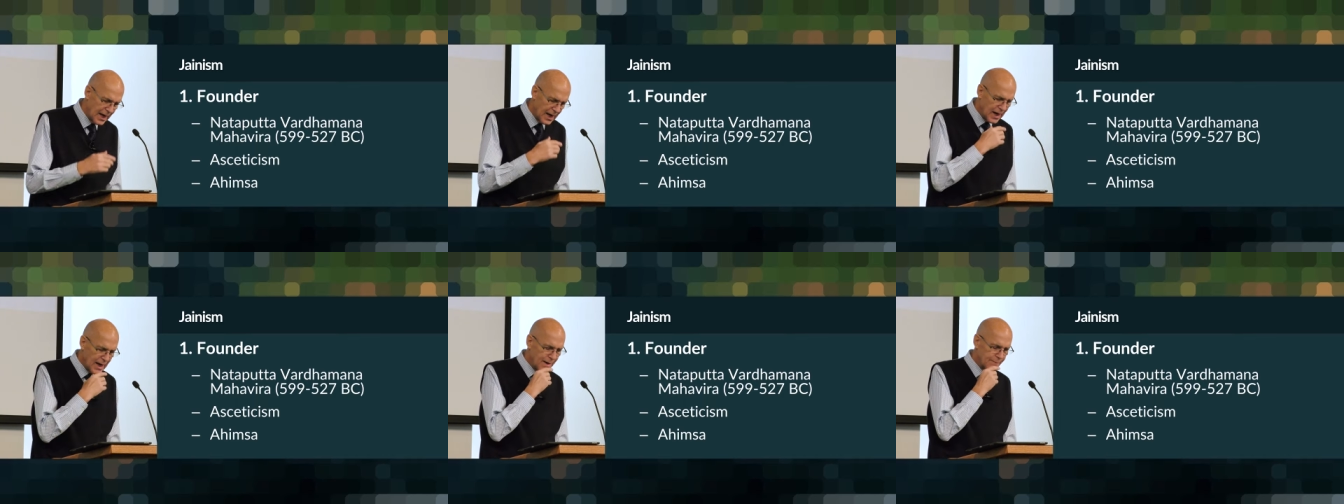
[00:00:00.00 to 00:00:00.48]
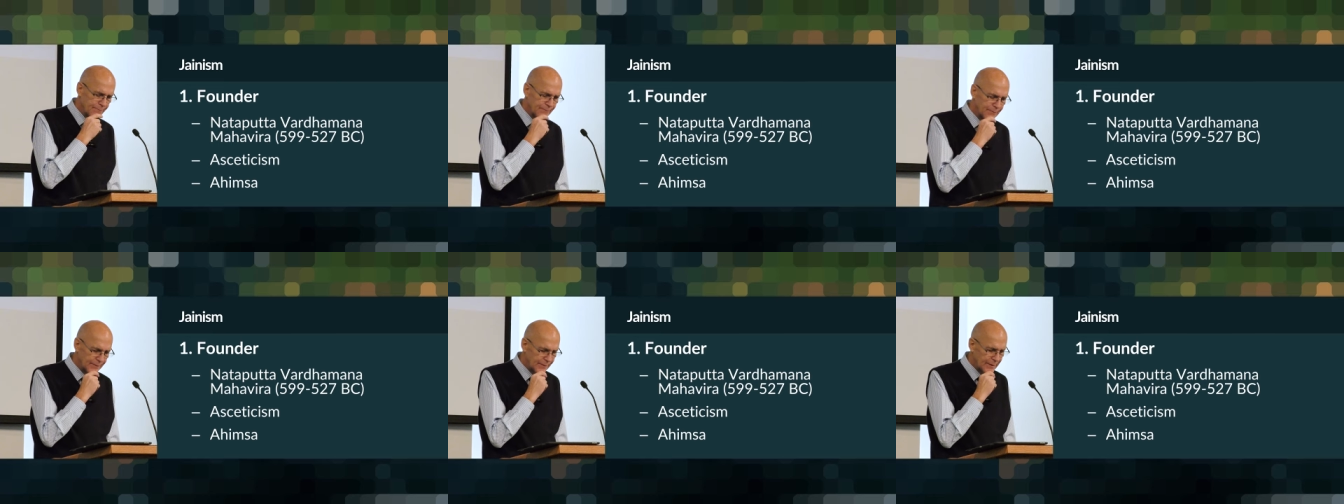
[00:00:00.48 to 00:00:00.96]

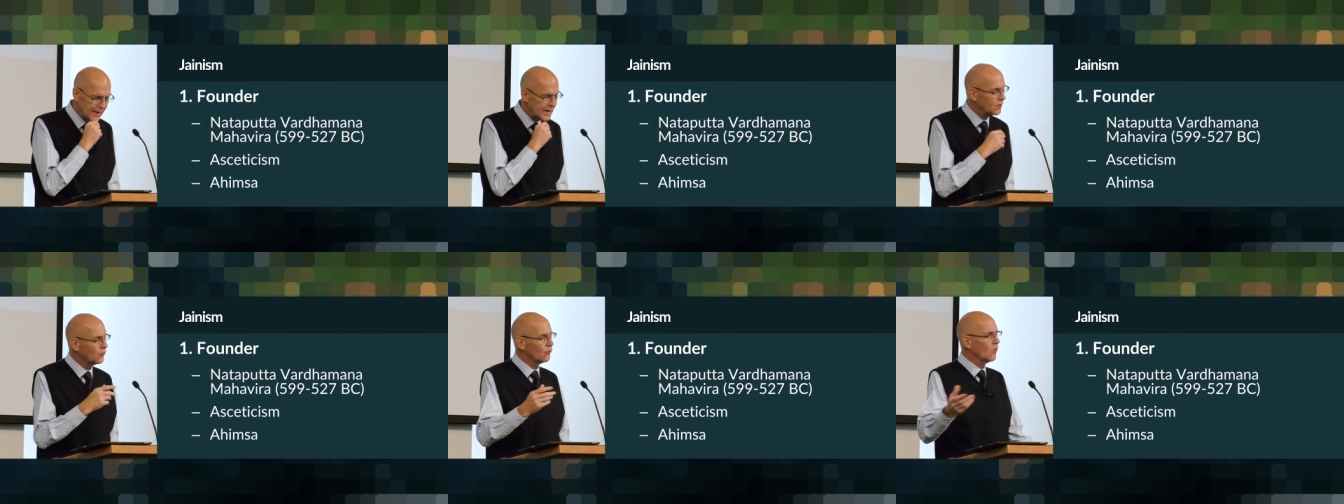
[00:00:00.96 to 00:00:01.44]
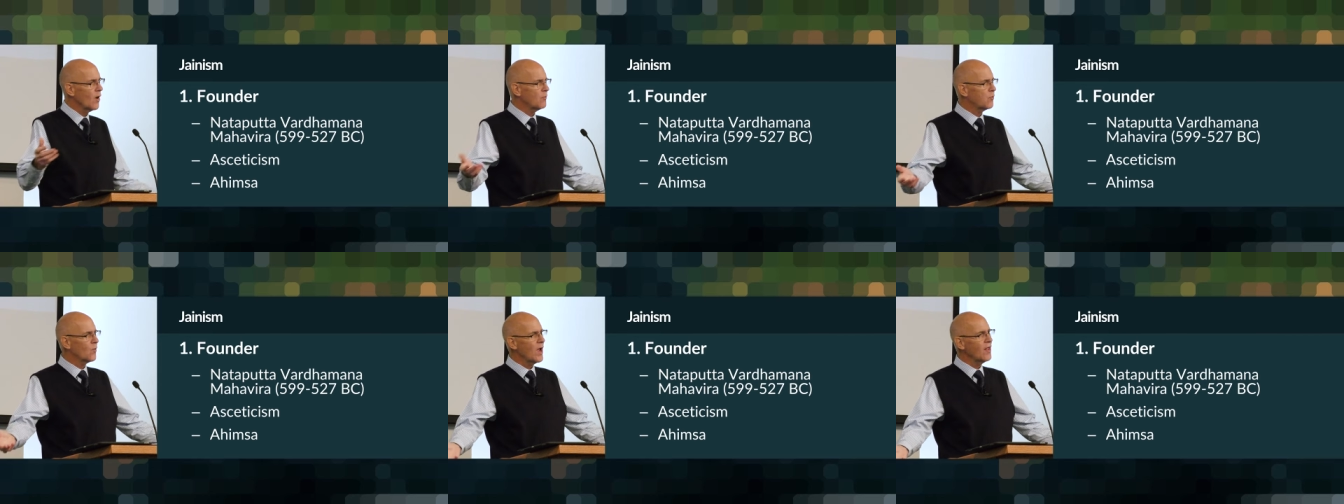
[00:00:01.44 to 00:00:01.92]
Um, he grew
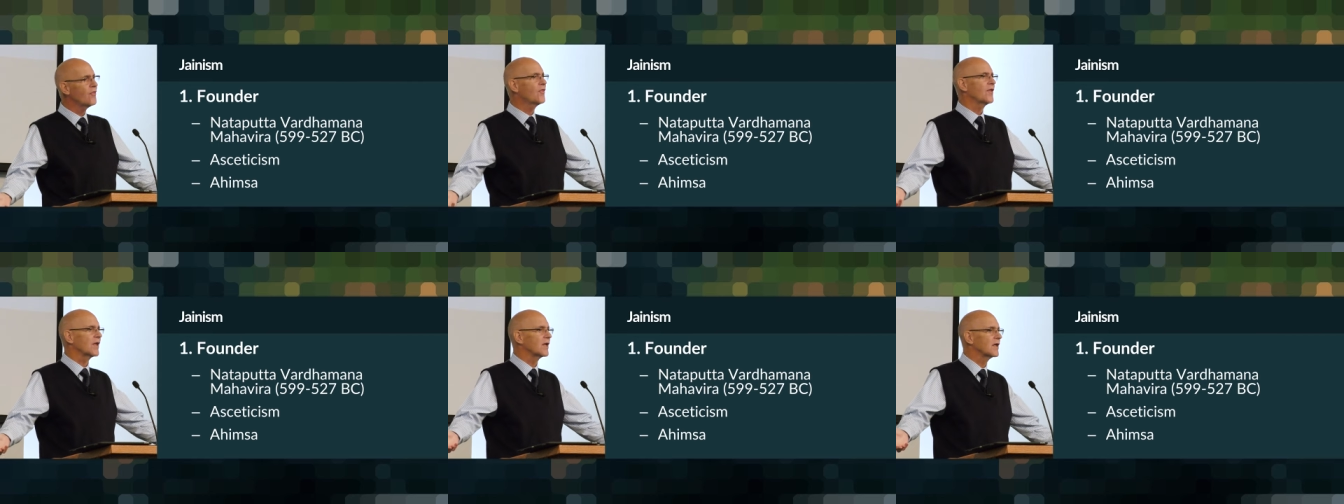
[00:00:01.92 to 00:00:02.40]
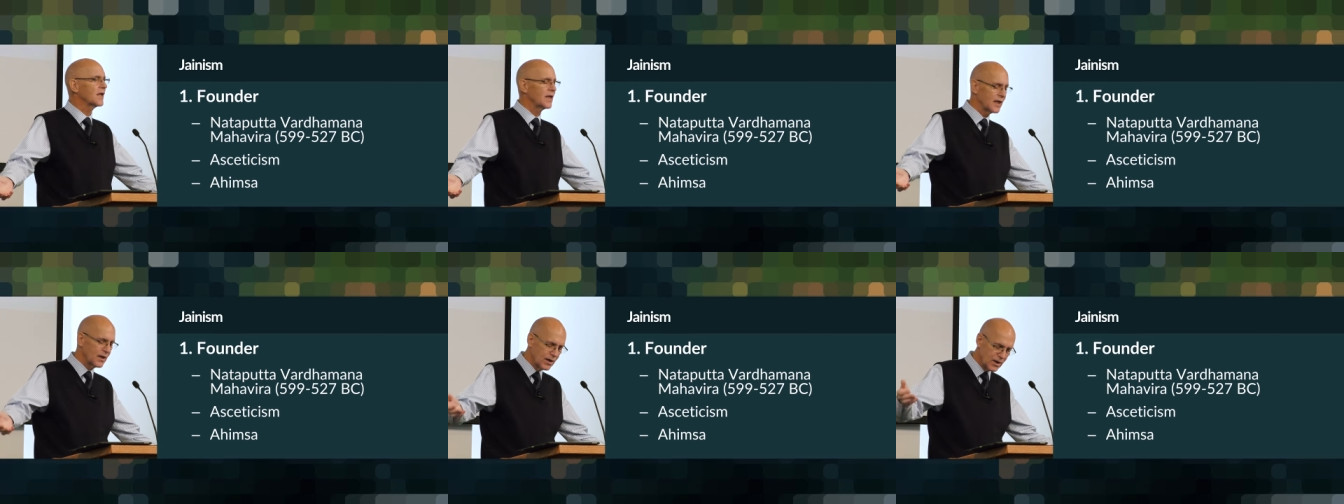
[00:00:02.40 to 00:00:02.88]
up wealthy.
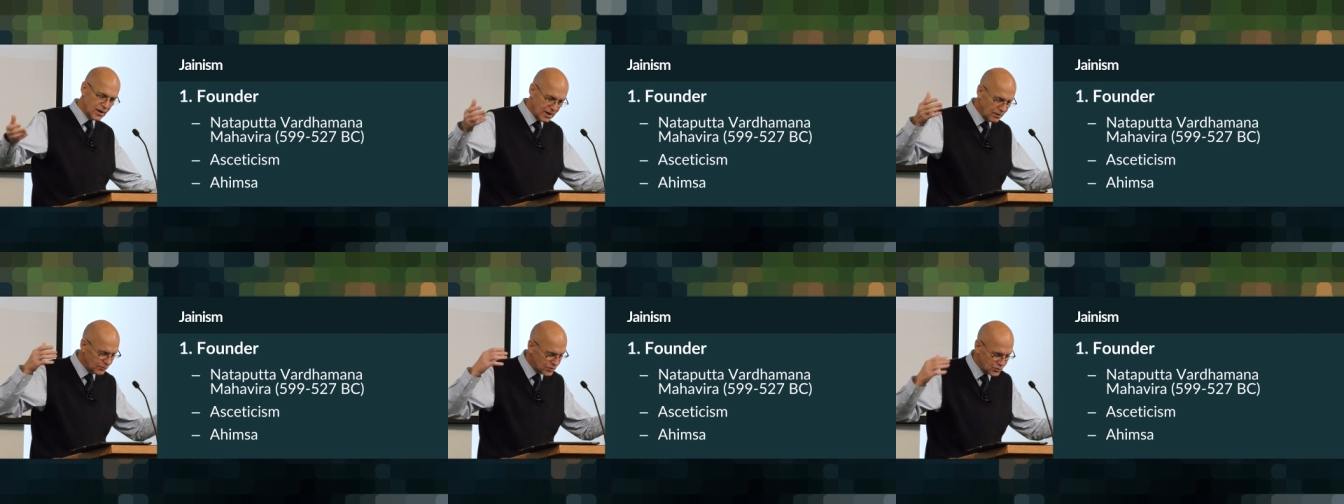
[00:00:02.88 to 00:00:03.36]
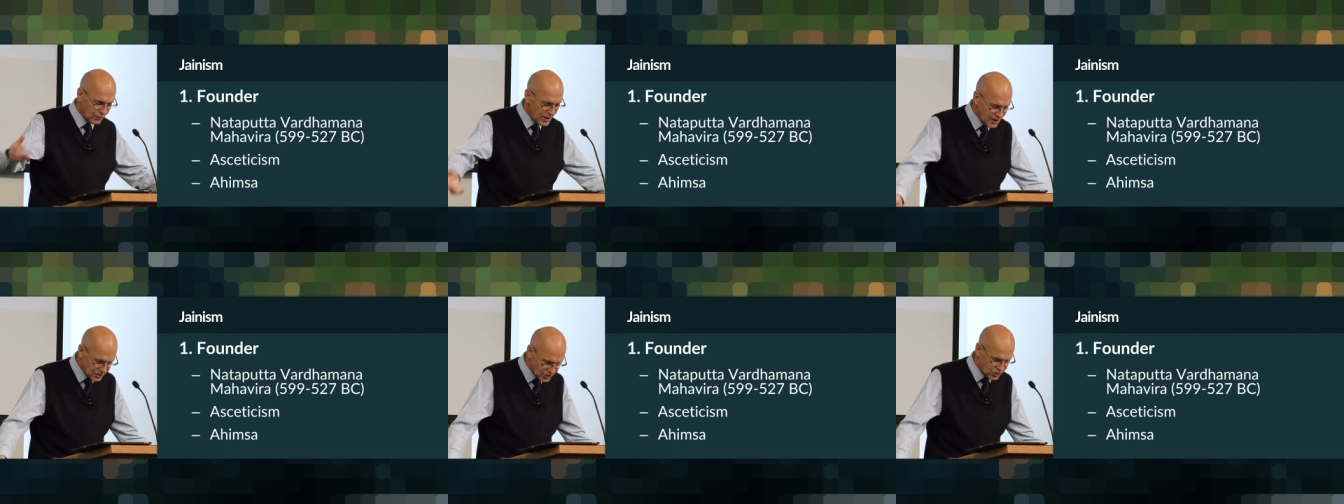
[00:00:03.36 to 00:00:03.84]
He, he was
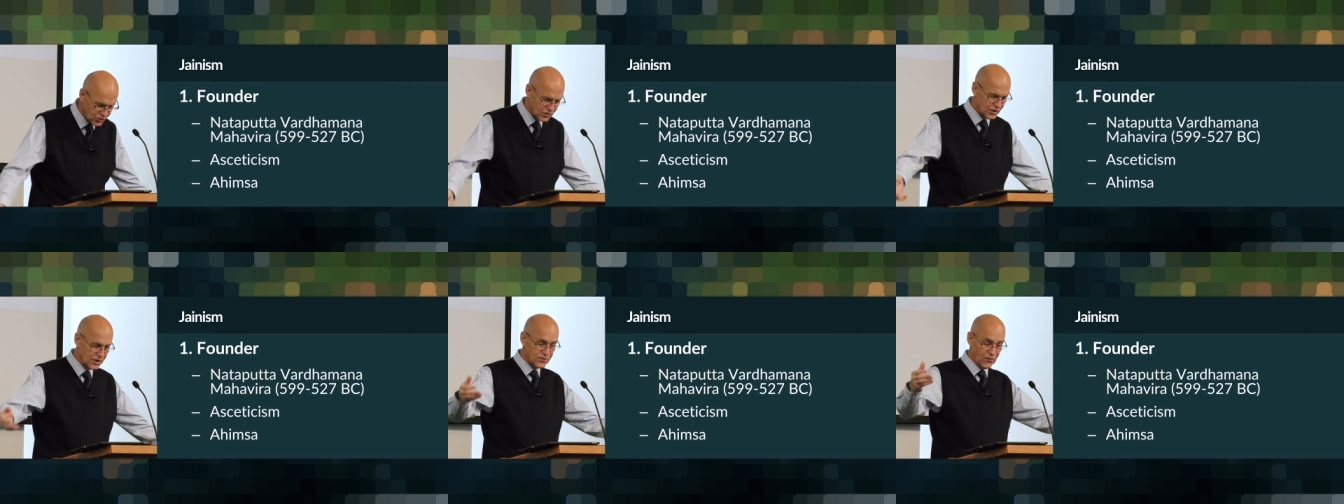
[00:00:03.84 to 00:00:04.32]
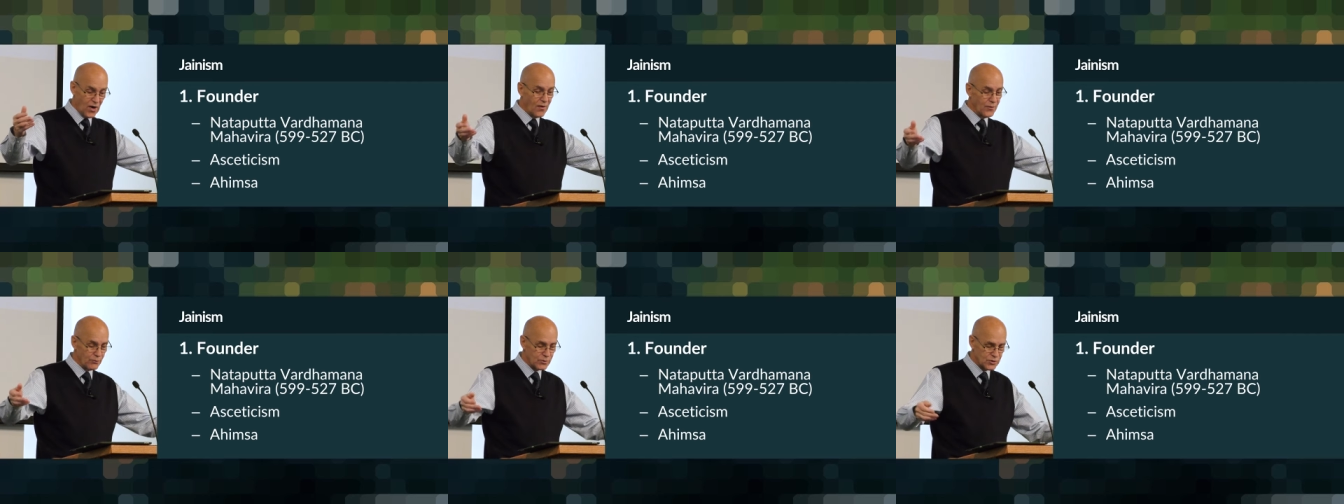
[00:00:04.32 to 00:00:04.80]
rich. His
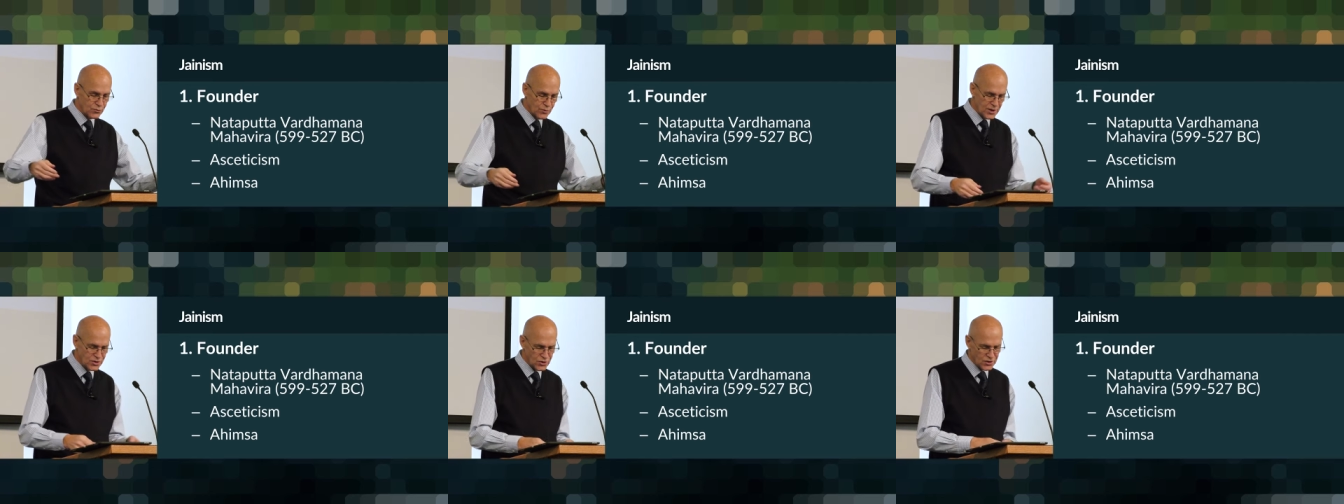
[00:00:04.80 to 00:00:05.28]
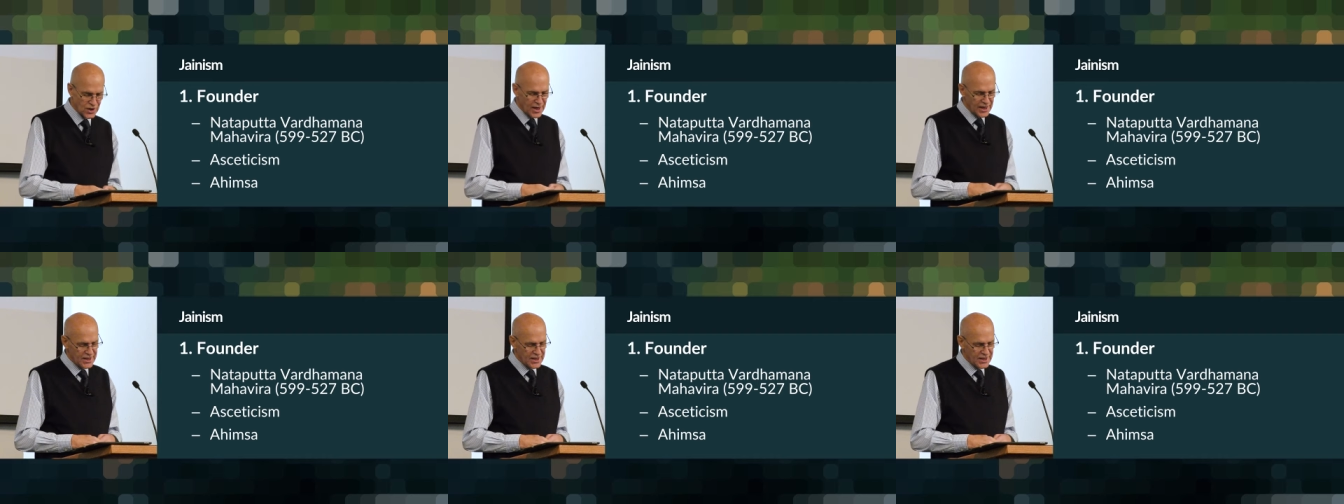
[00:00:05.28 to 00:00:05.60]
father was rich.